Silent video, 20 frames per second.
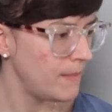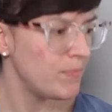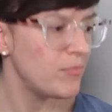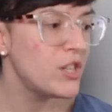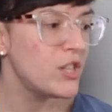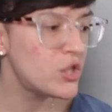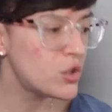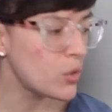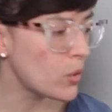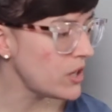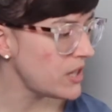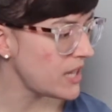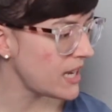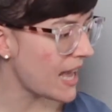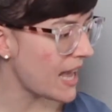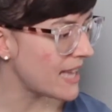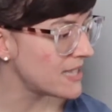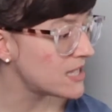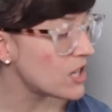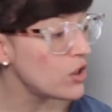the sort that
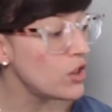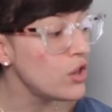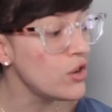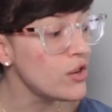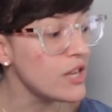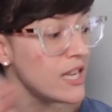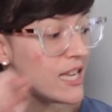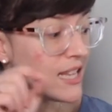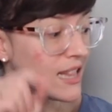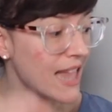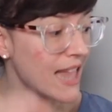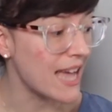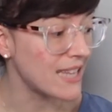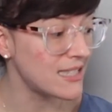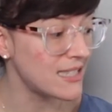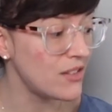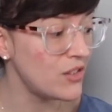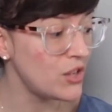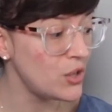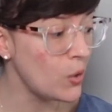has a looking
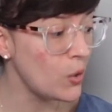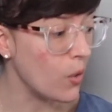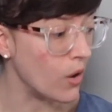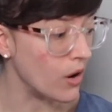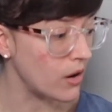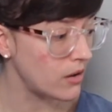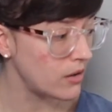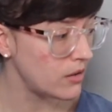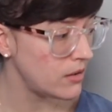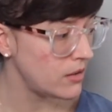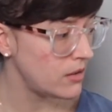glass in the door.